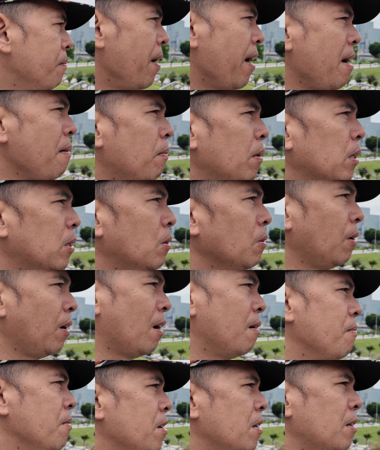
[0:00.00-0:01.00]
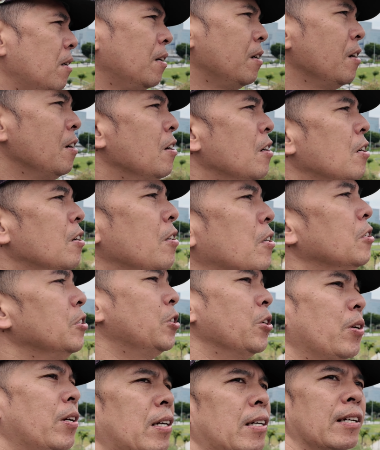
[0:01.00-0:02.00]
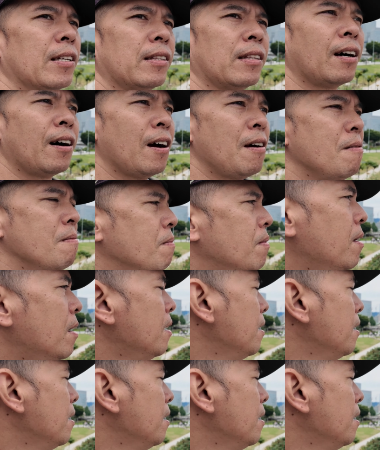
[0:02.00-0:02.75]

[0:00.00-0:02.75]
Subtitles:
be able to come here during the time.